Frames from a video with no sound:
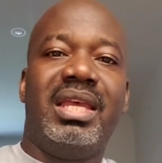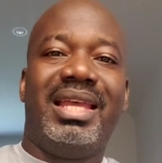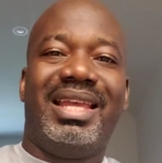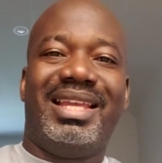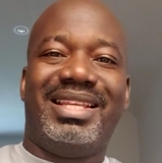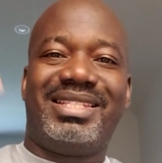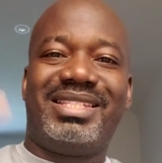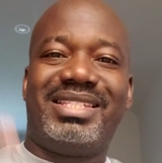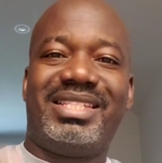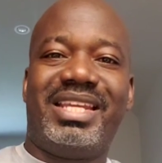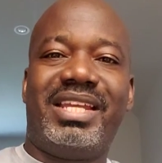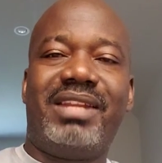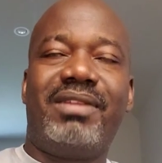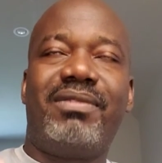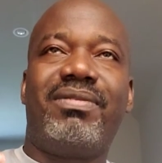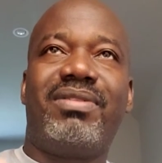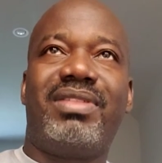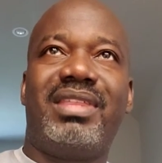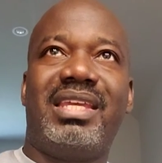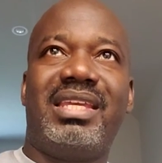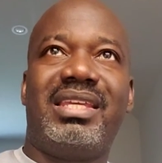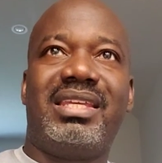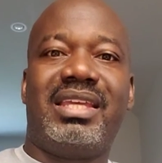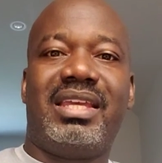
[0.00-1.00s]
Instead of
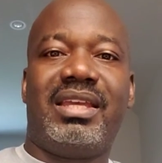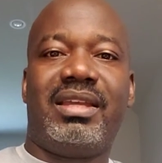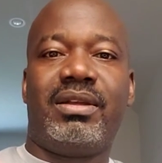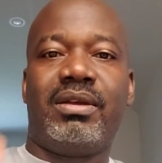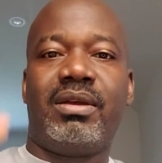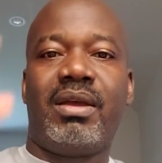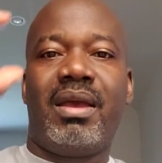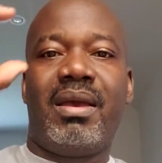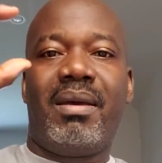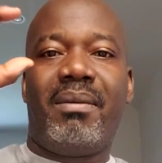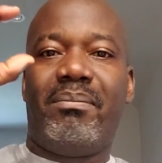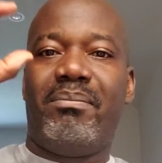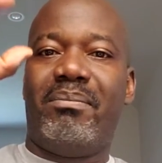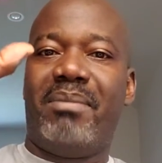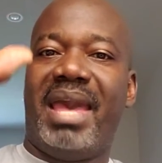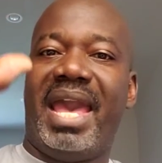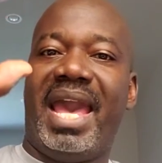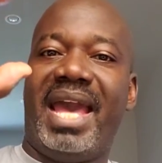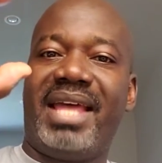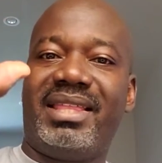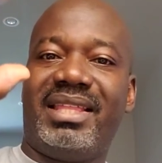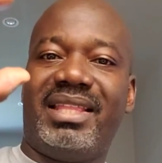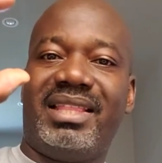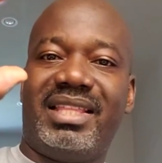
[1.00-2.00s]
thinking
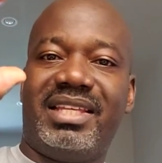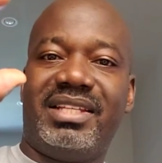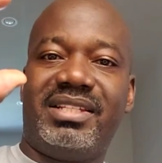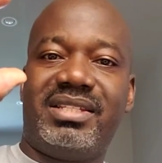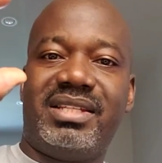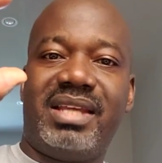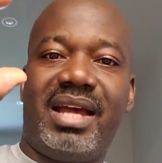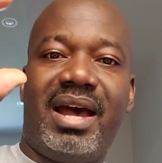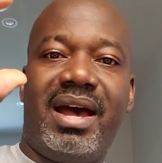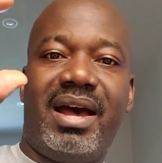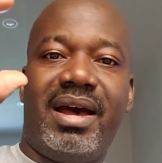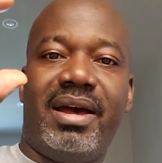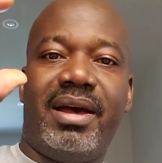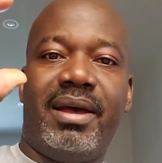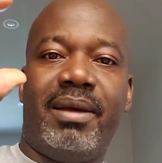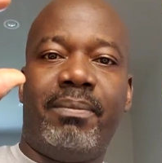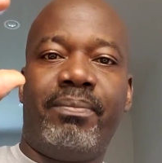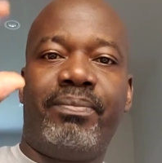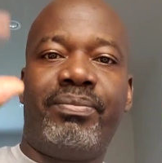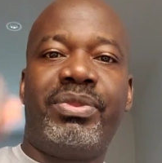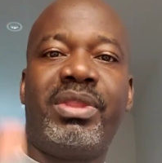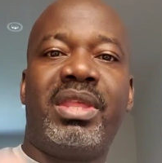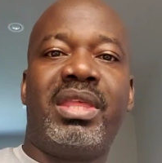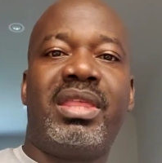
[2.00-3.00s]
math at this
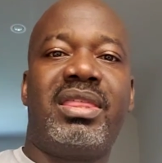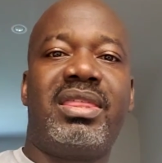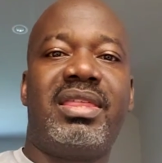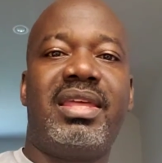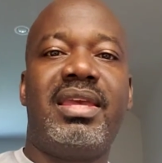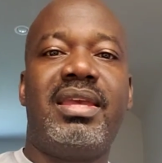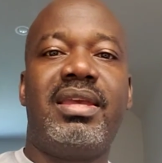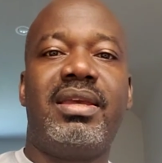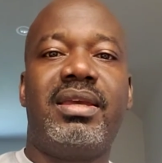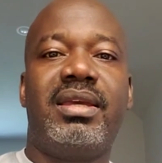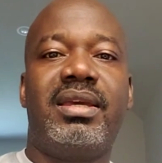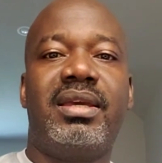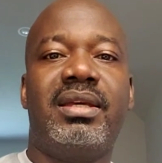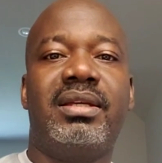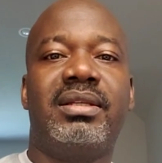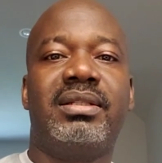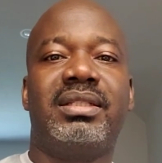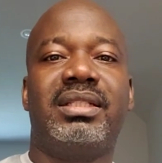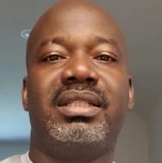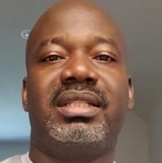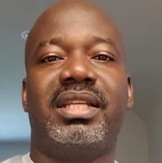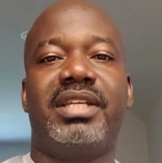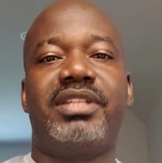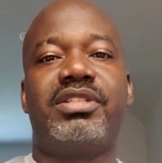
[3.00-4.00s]
time,
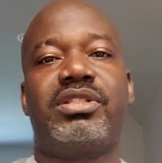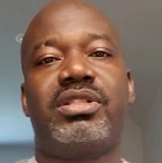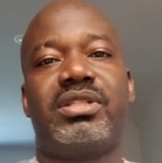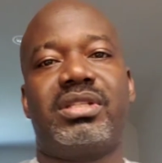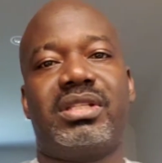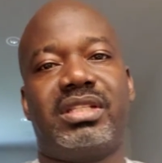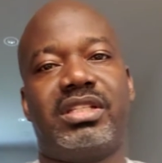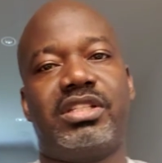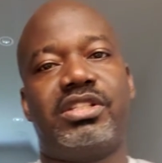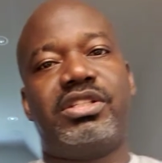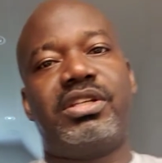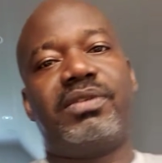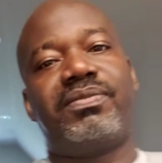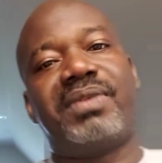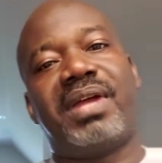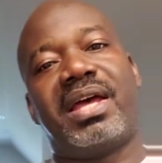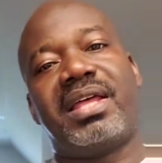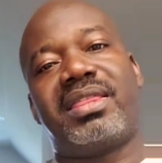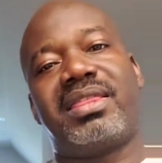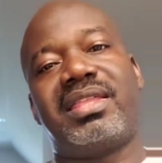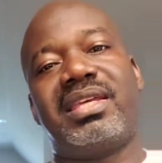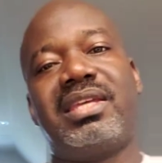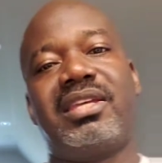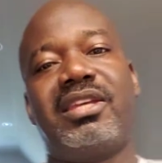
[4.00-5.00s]
let's shift
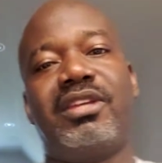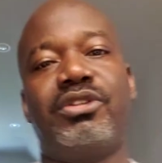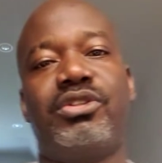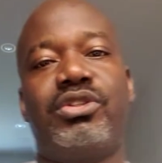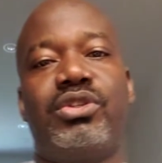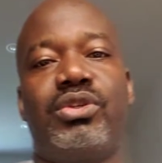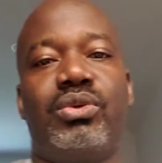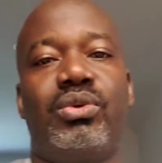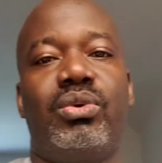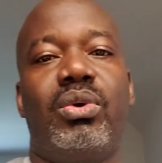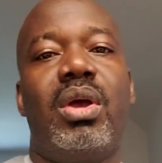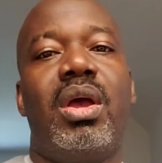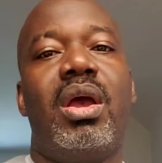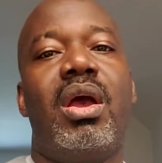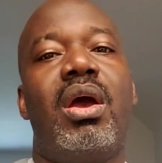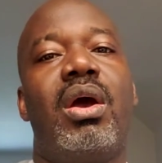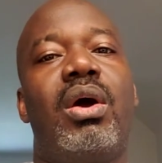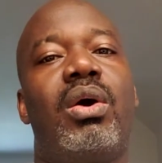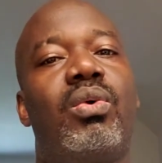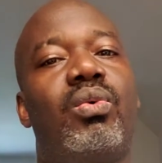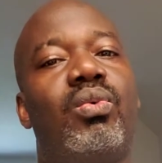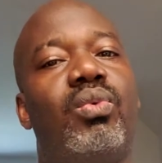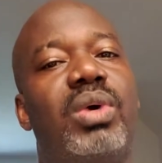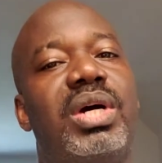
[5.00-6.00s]
our thinking to,
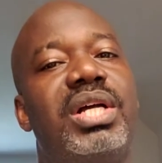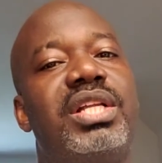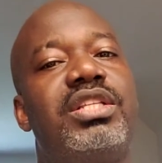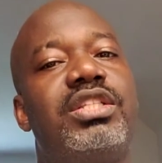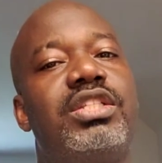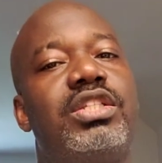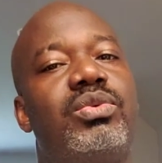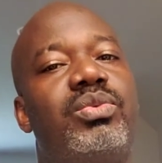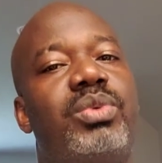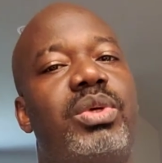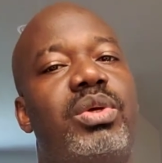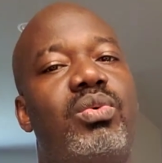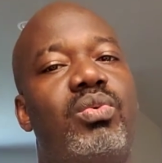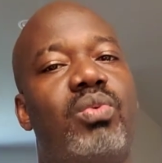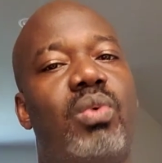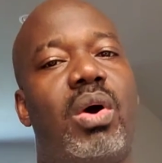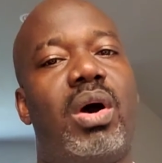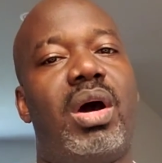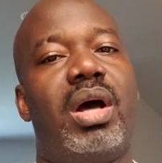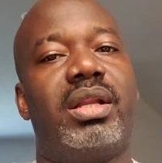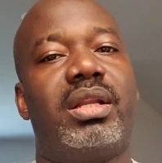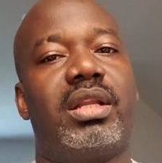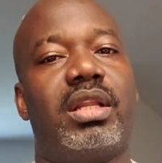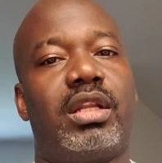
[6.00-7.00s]
what do we
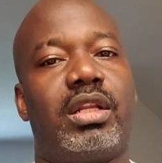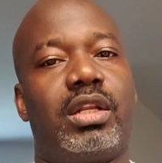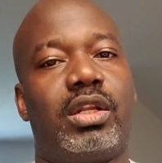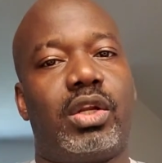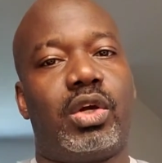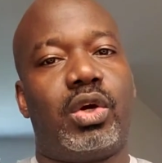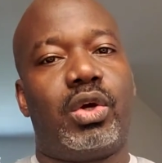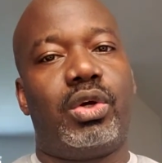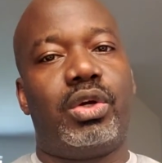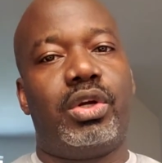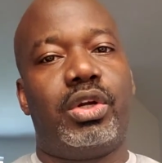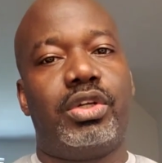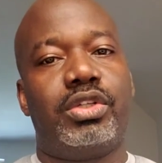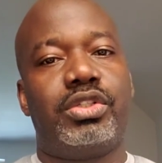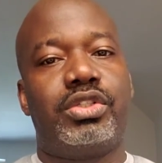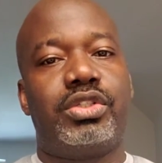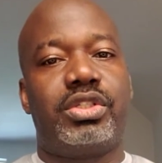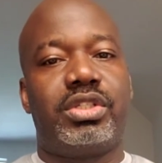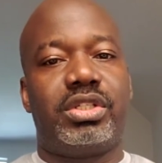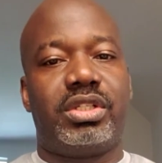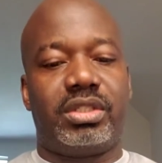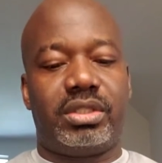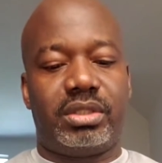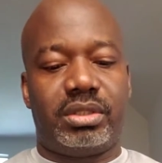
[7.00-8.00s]
want learners
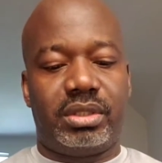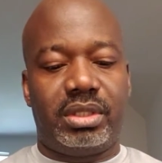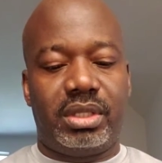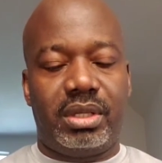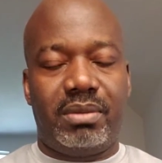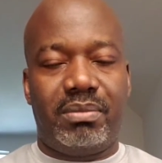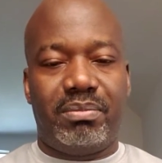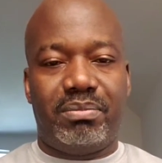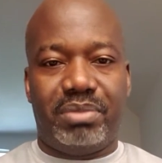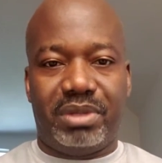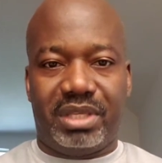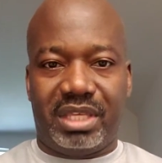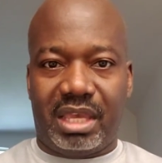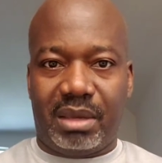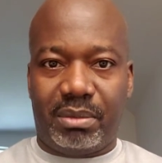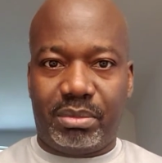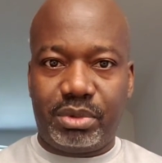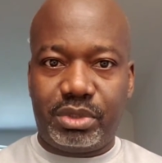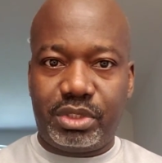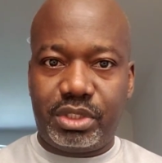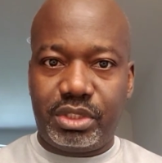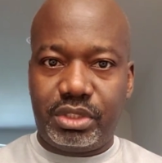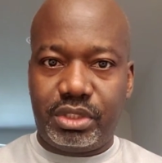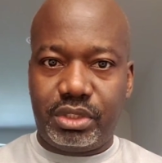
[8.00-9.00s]
to be
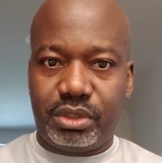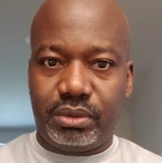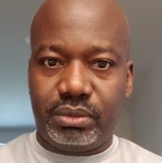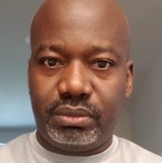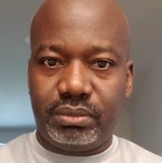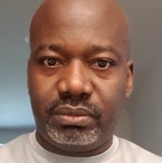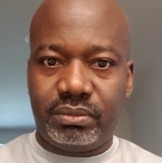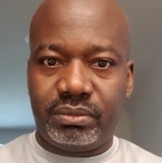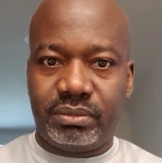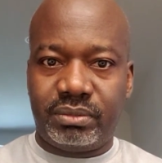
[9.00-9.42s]
able to do,